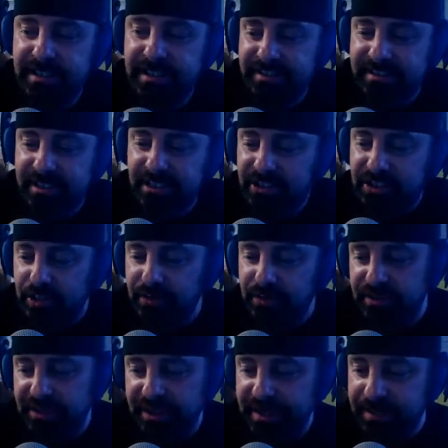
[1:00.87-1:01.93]
a
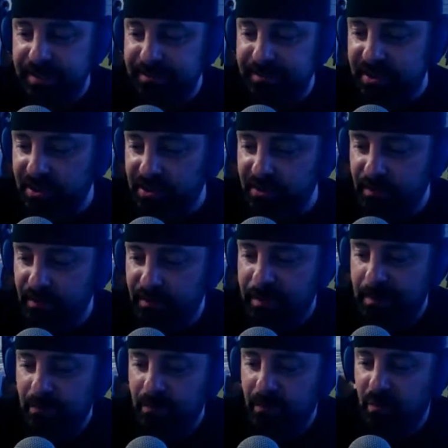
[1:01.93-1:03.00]
shoot the shit episode.
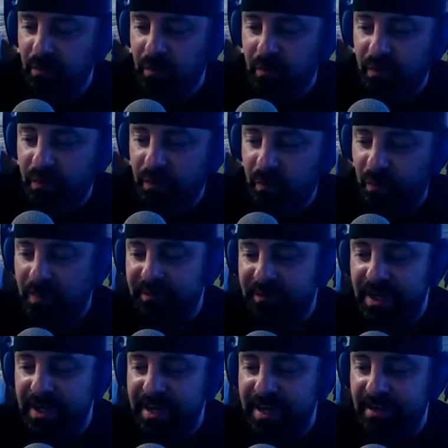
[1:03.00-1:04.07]
We've
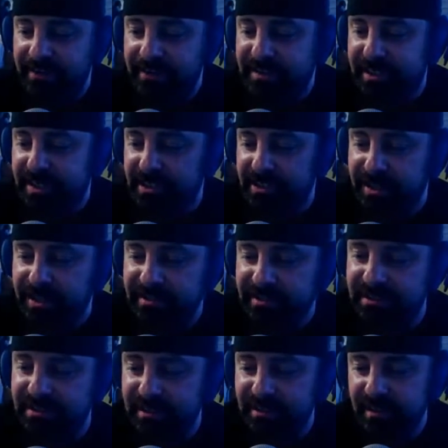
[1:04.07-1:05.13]
got Alex here as
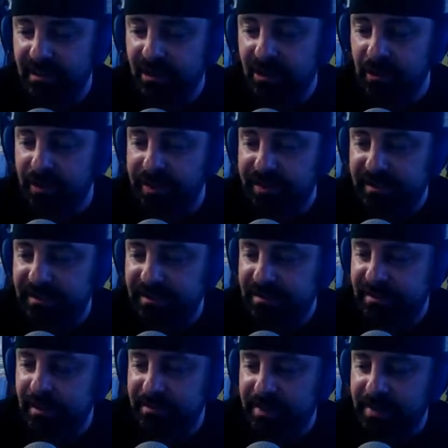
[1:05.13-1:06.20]
always,
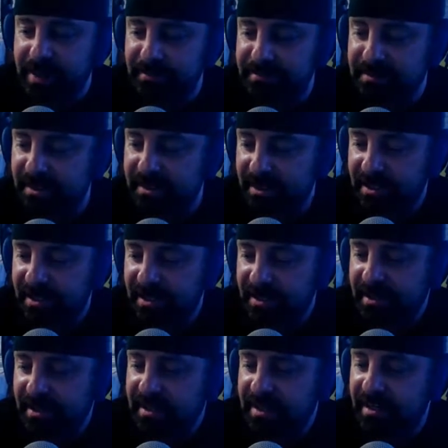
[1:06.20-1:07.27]
sometimes.
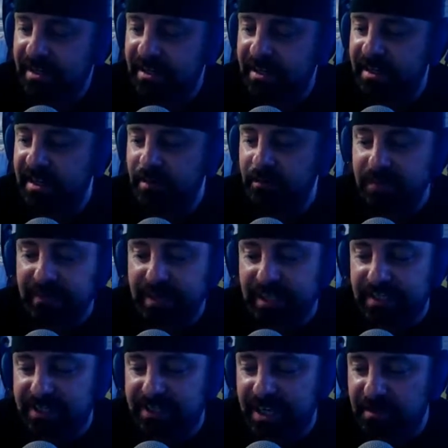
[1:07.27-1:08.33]
And we've got
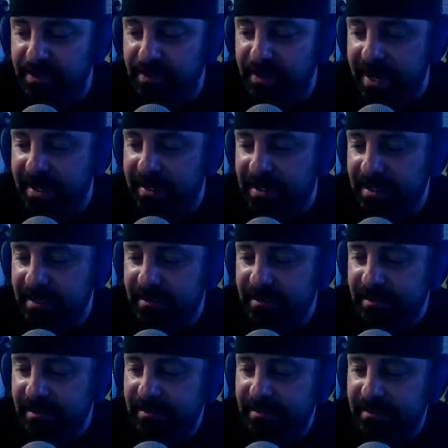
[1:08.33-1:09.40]
Jake back.
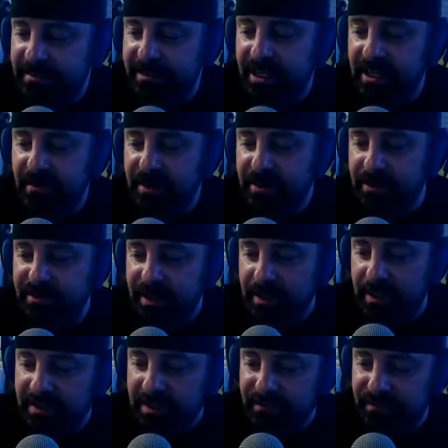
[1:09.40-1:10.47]
Jake, why don't you say what's
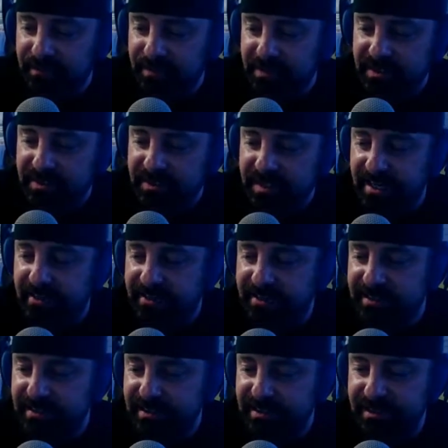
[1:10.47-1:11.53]
up first, because Alex
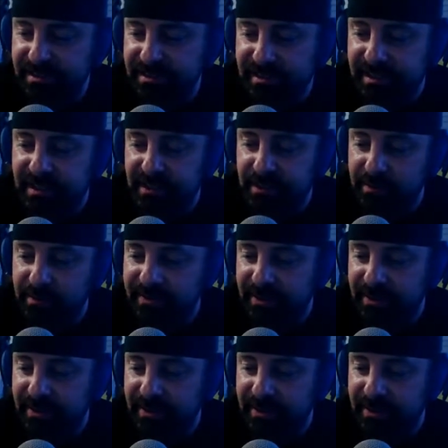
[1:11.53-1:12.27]
is into himself.